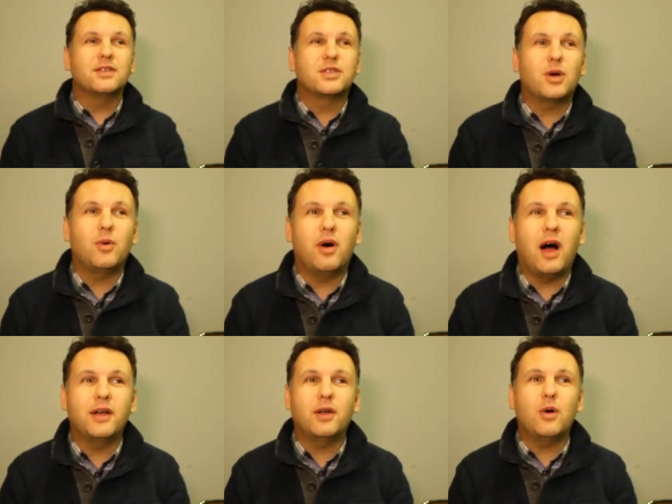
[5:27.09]
So
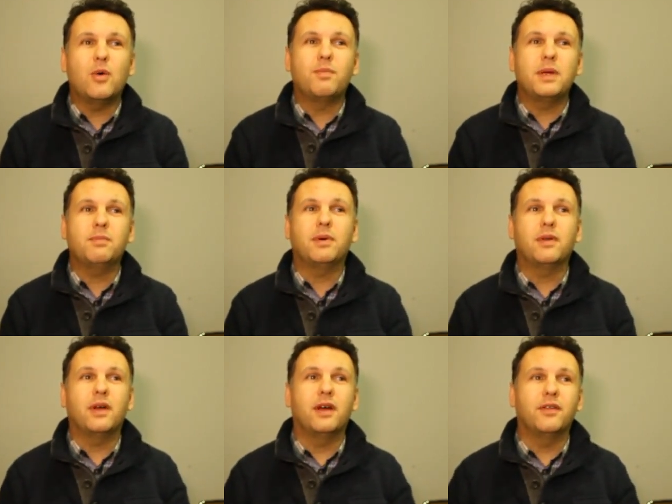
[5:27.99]
I know
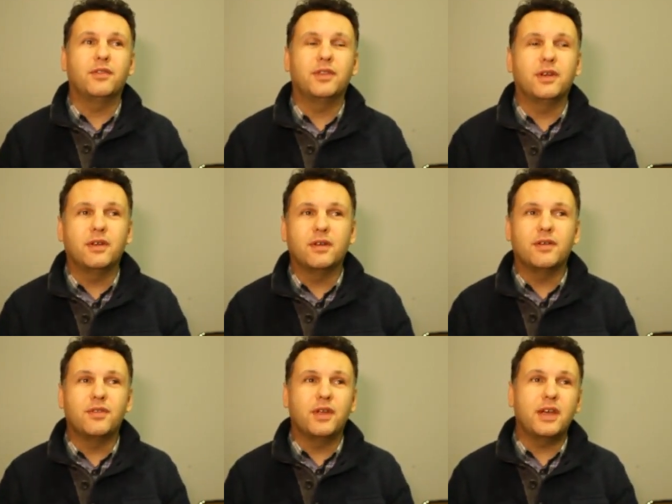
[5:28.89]
people, and
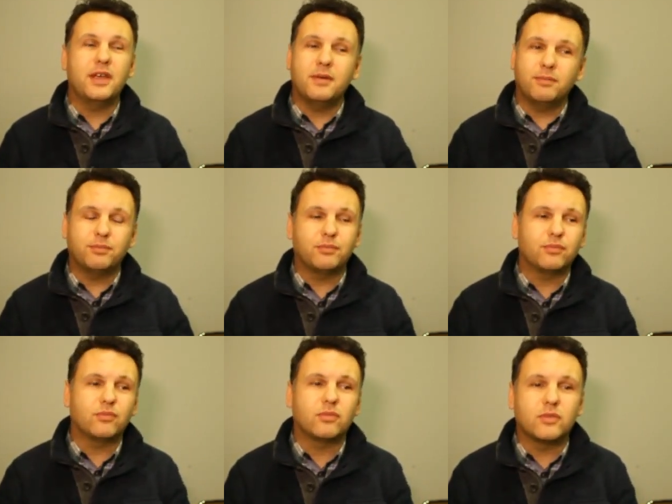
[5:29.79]
they
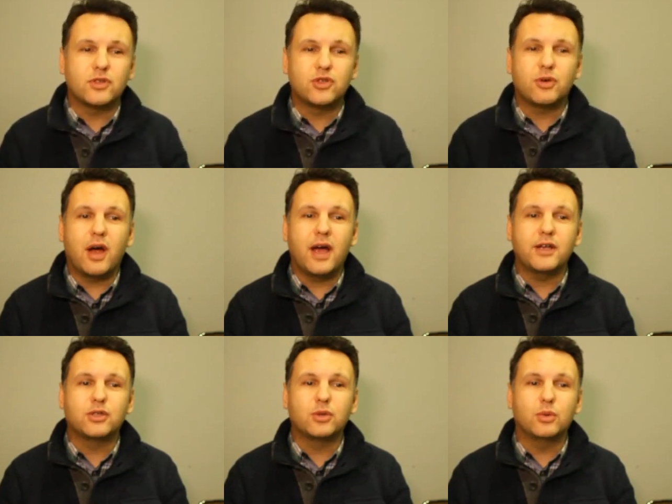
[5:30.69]
try
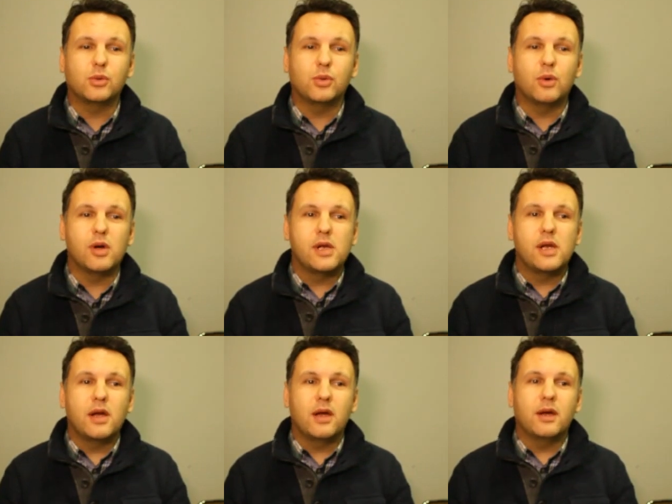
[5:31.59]
to
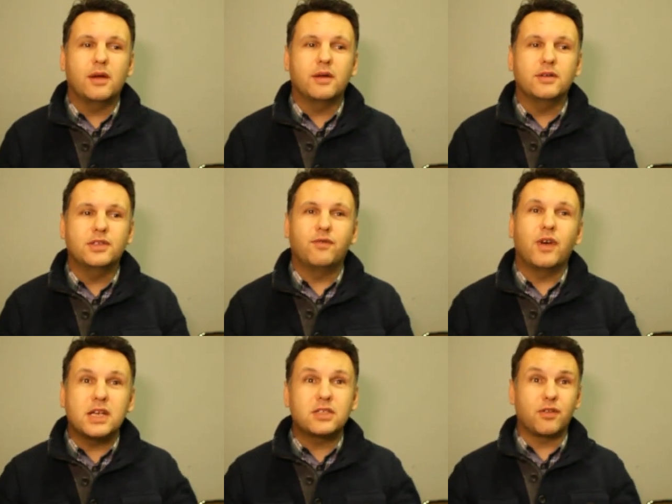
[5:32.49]

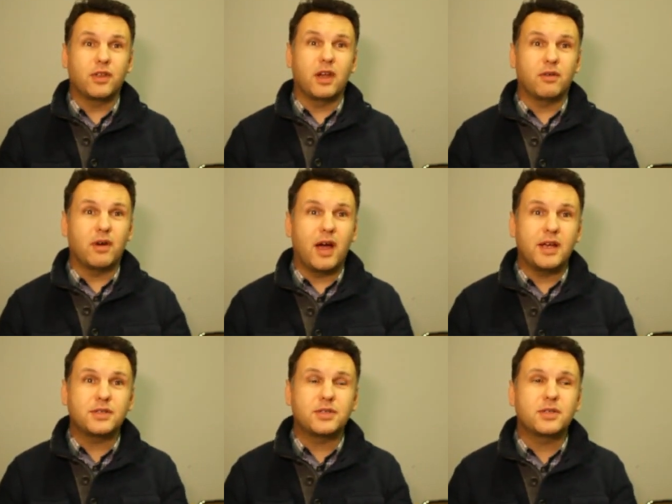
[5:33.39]
defend their
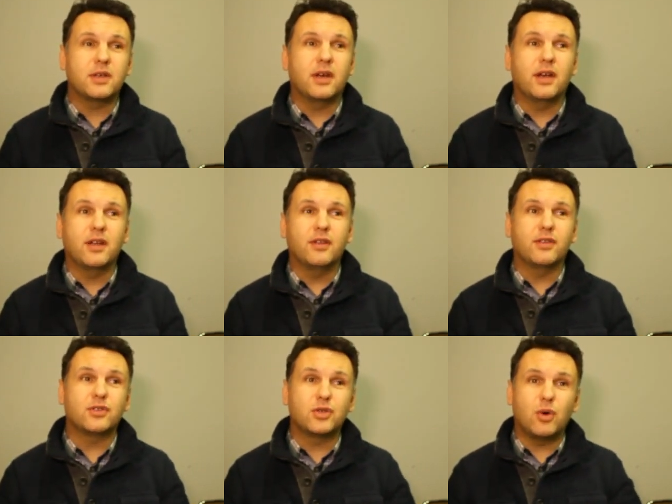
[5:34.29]
rights
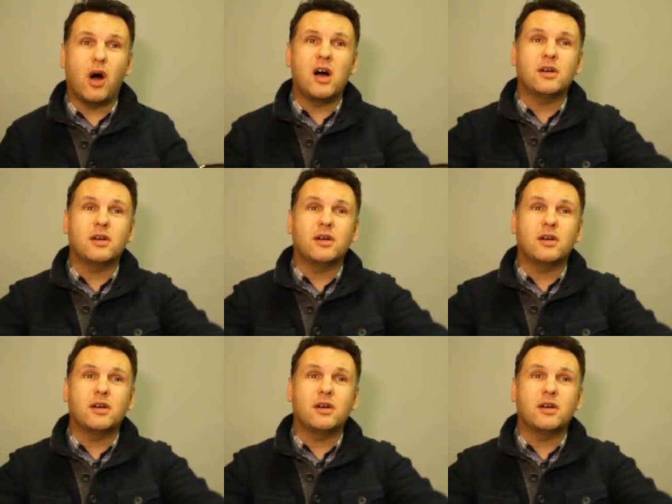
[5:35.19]
and to